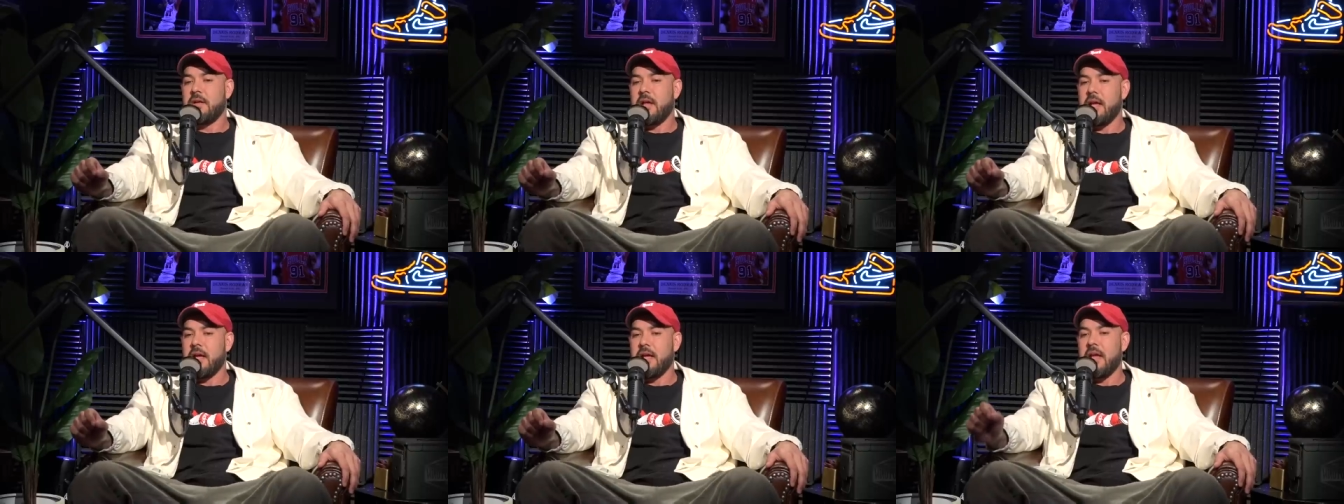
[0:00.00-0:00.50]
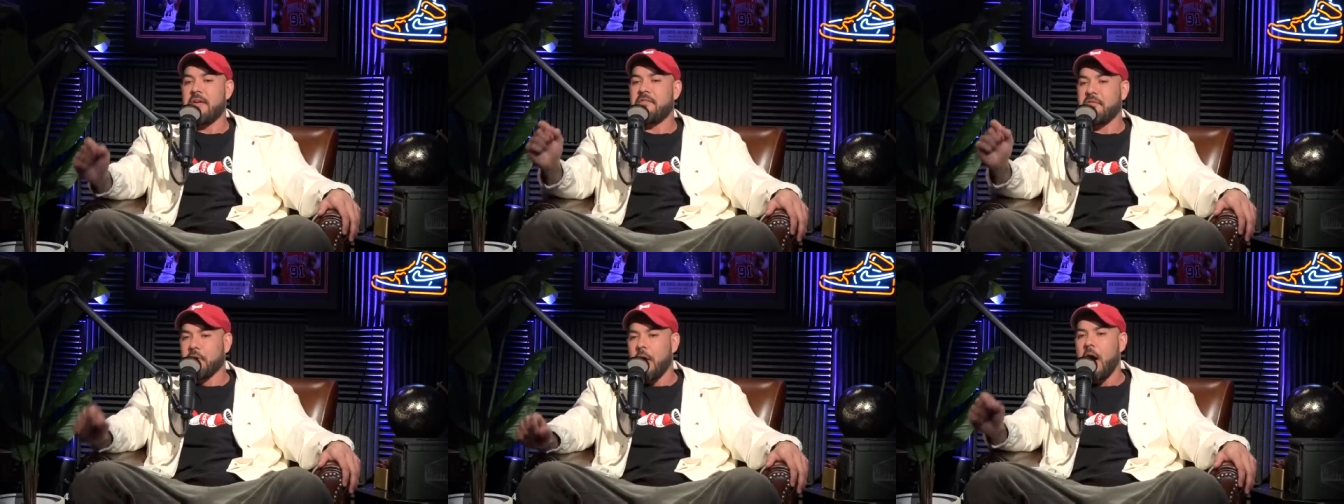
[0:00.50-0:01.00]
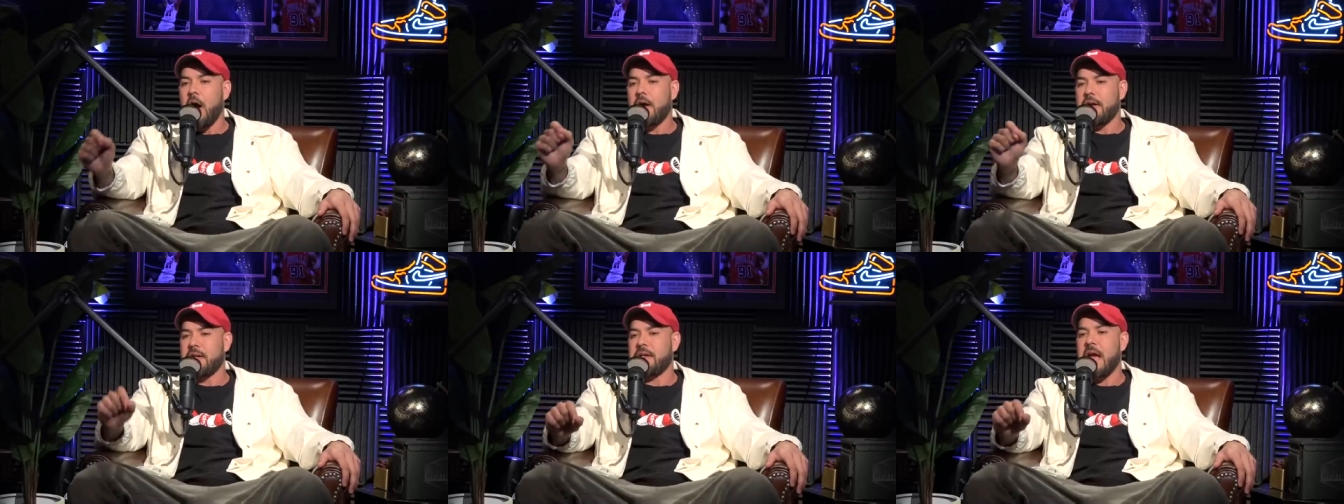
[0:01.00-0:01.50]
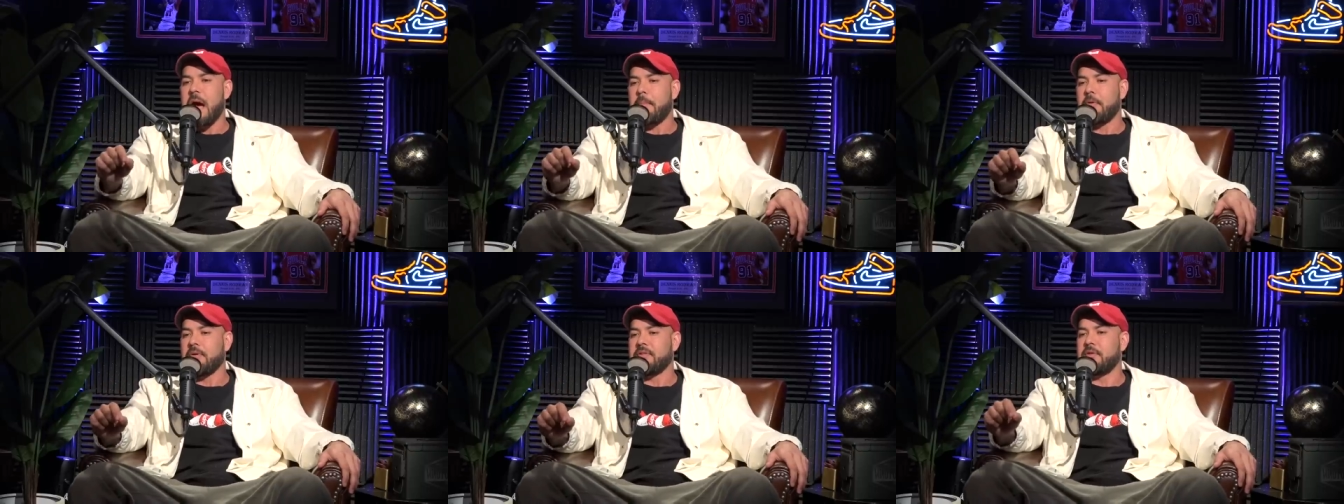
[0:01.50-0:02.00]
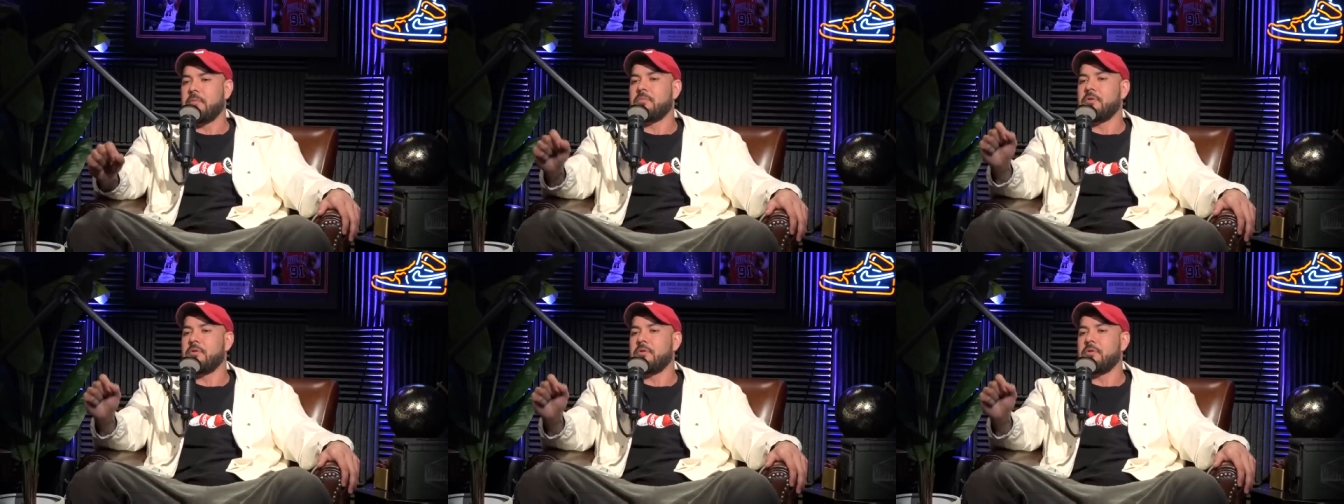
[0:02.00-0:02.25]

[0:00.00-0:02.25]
a, a flaw in capitalism?